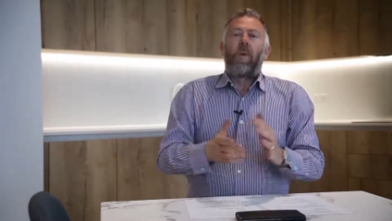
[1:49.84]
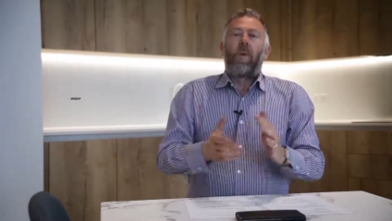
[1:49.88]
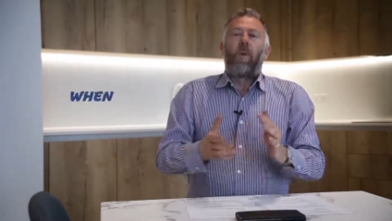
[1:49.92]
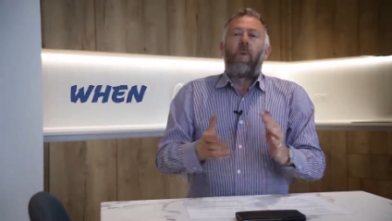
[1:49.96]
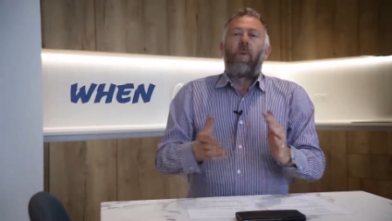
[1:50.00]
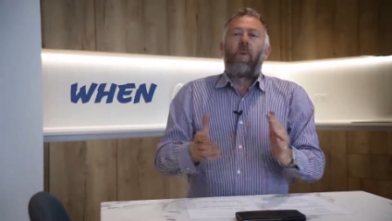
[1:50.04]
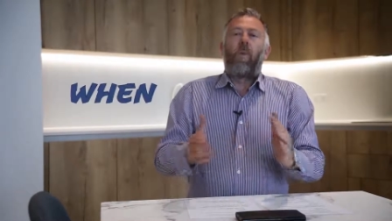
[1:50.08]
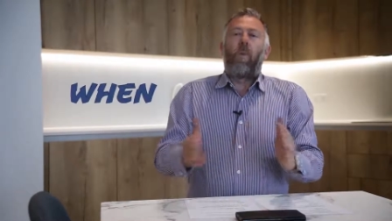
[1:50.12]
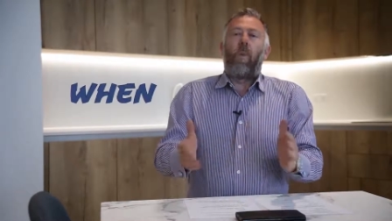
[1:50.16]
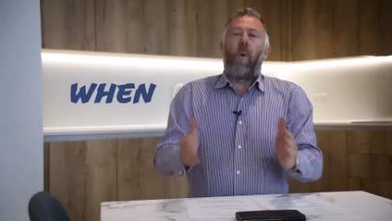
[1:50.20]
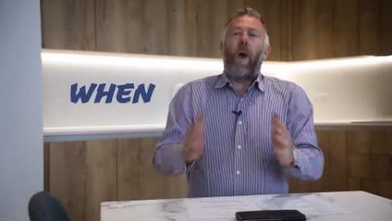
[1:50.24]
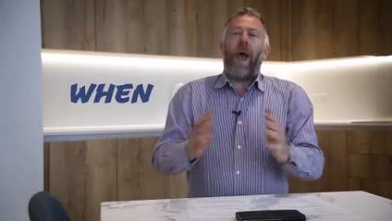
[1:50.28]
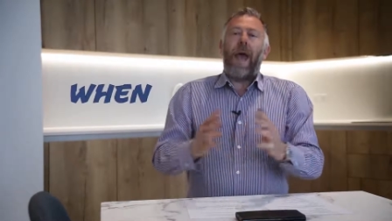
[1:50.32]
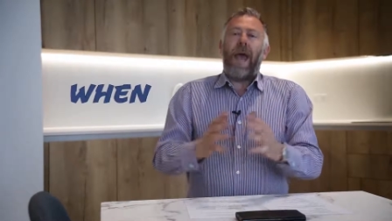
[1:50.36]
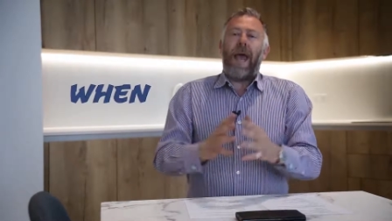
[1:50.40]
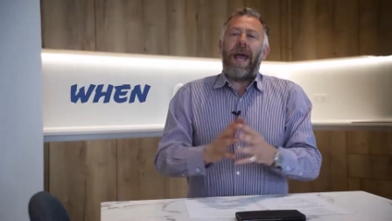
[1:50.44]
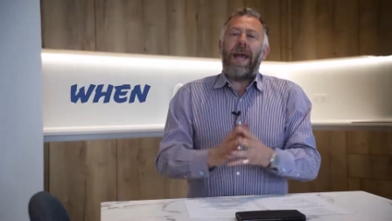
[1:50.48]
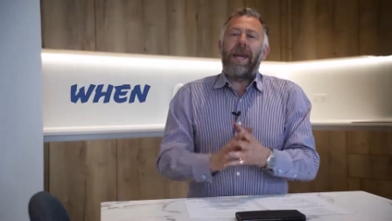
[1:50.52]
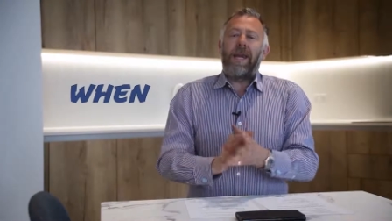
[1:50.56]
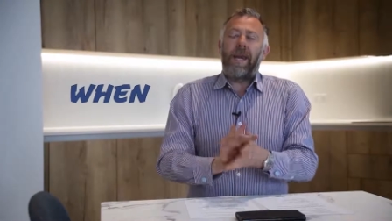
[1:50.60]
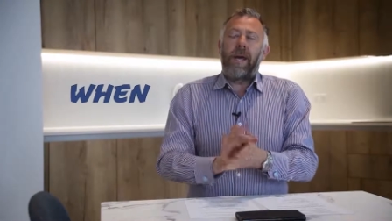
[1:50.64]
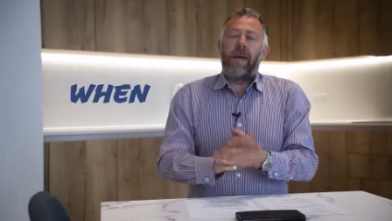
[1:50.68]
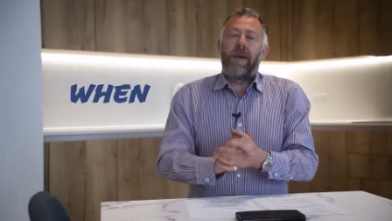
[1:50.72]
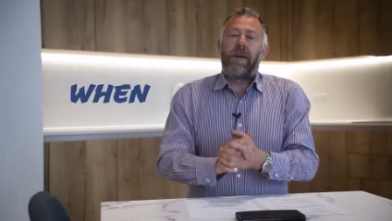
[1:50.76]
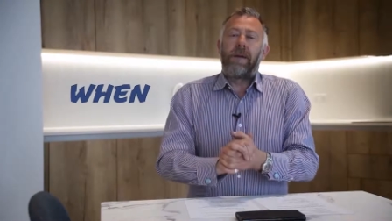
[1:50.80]

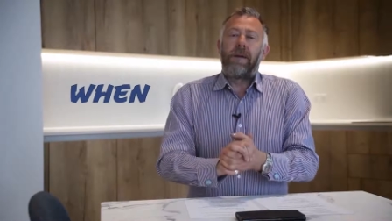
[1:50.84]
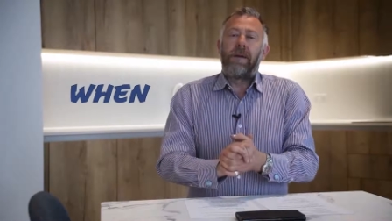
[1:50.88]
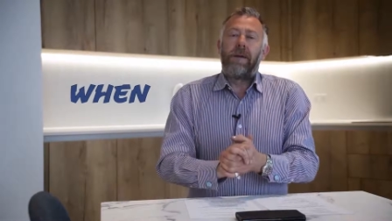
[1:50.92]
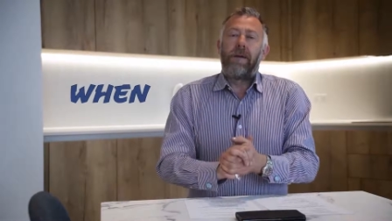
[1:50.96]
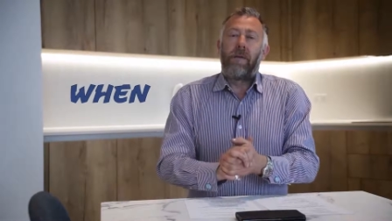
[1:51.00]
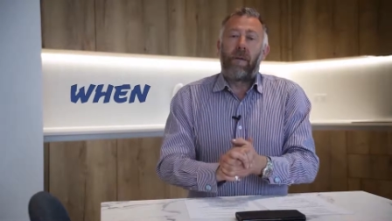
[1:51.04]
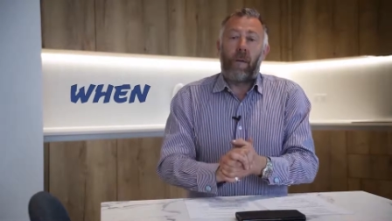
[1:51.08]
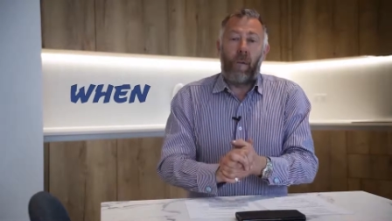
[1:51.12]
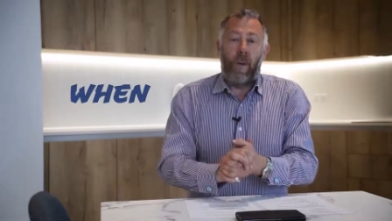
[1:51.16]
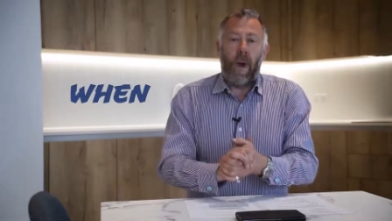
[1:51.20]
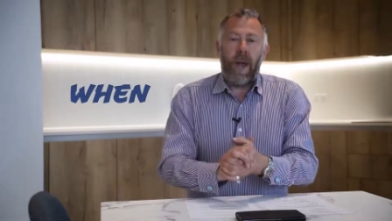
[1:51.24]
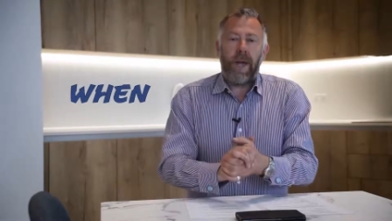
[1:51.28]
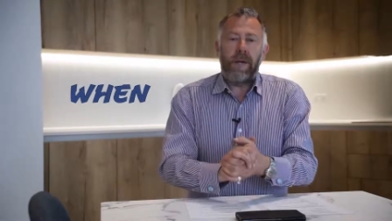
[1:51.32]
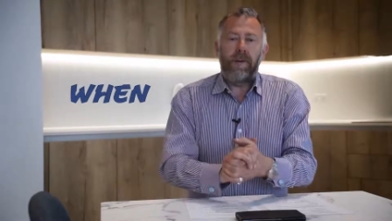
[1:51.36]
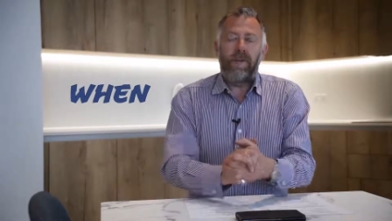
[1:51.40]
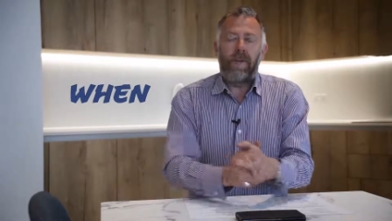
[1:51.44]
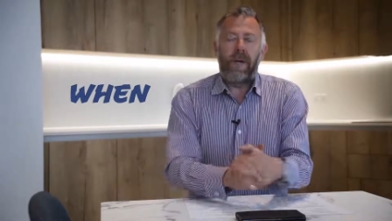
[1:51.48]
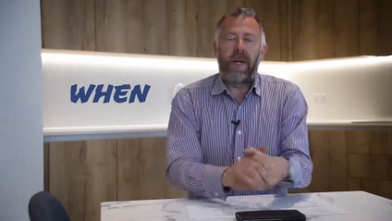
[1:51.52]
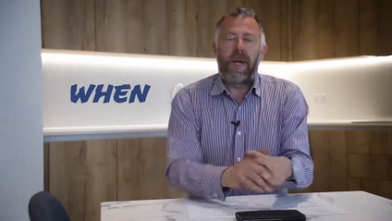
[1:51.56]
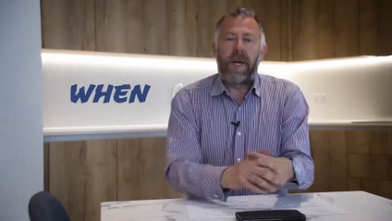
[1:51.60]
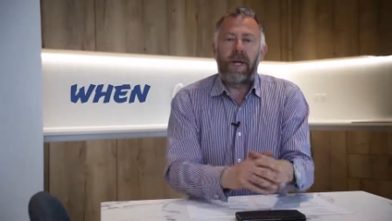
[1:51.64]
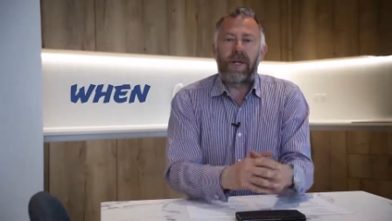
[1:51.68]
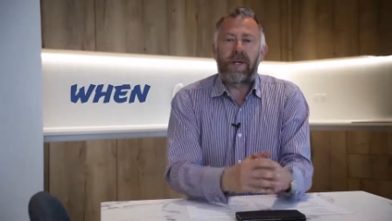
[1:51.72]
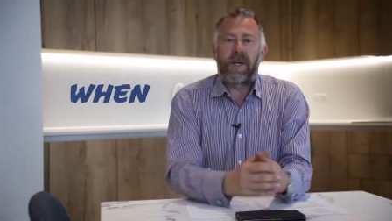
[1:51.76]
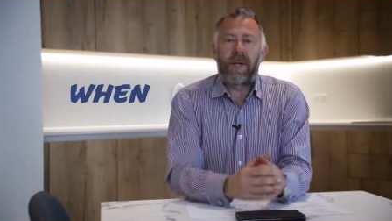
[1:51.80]
When, when we
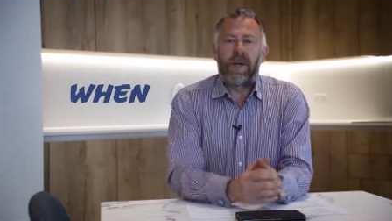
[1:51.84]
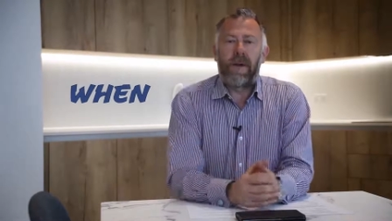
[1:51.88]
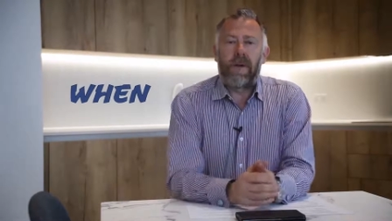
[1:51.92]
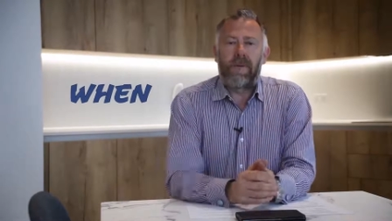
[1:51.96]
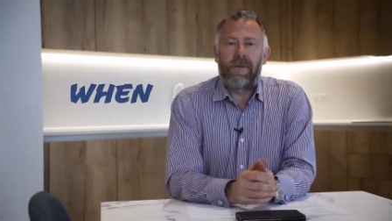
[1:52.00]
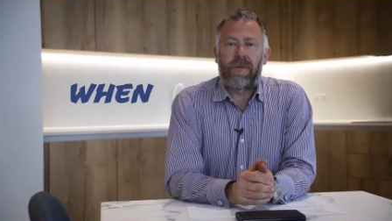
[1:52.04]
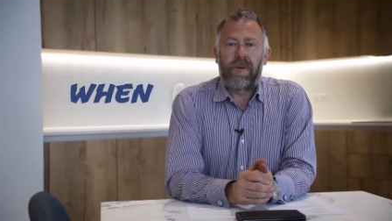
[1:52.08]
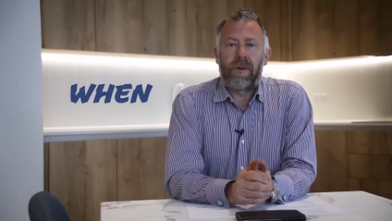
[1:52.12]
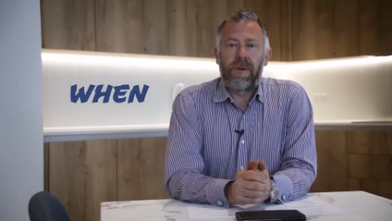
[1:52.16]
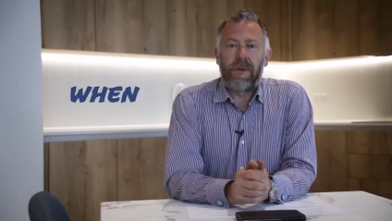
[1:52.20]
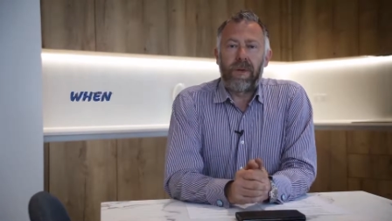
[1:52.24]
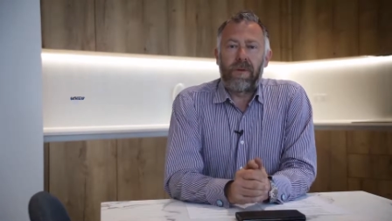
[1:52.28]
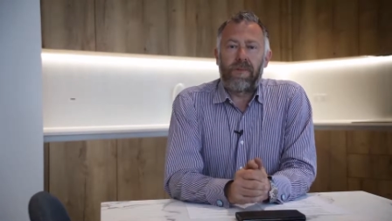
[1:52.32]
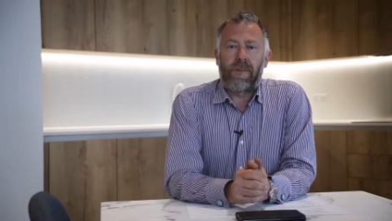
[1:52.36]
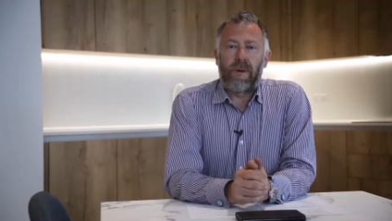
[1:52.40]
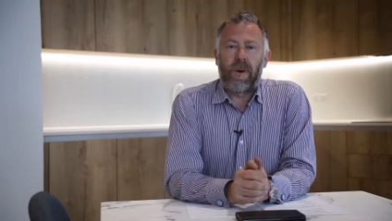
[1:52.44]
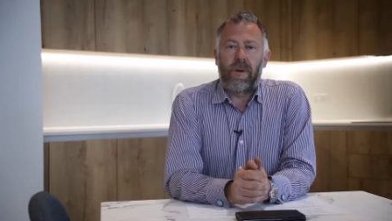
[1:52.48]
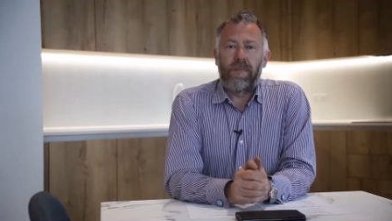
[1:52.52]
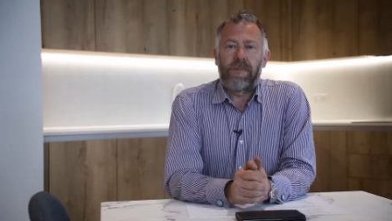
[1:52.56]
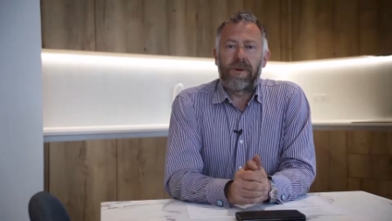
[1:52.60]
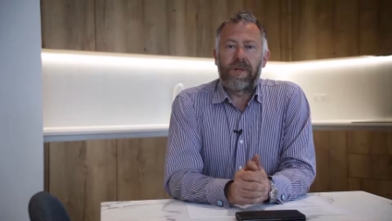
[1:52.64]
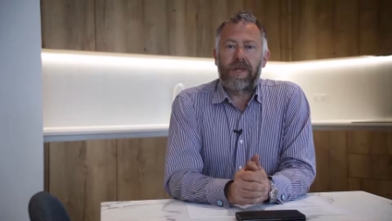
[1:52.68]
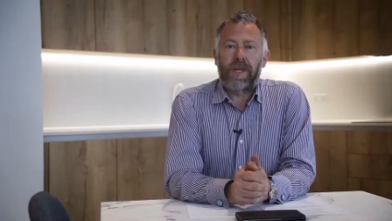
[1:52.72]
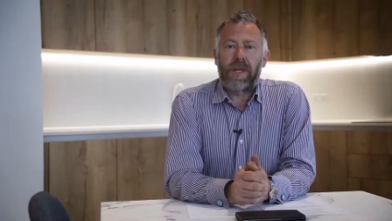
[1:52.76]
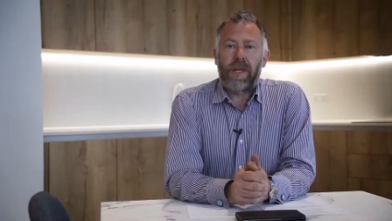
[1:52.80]
get an offer on your
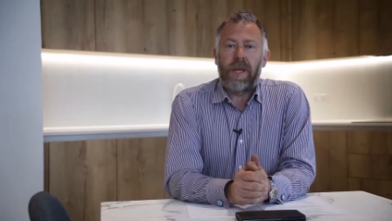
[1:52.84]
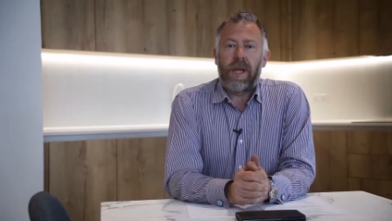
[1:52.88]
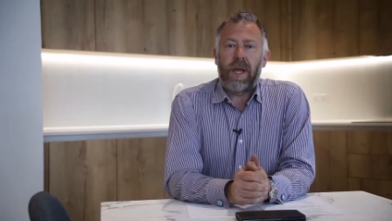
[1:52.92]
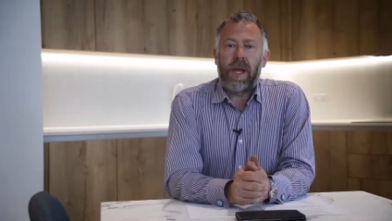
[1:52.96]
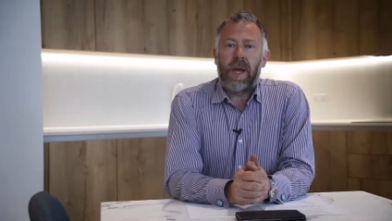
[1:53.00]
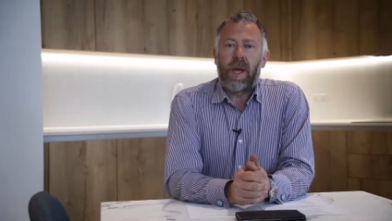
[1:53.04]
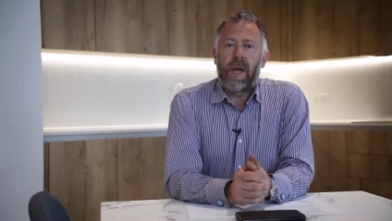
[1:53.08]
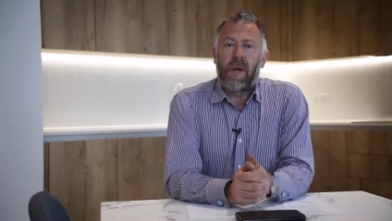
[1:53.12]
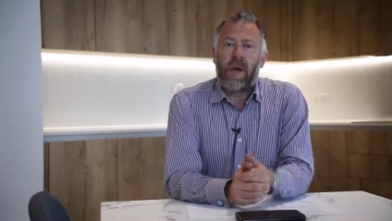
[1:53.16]
property,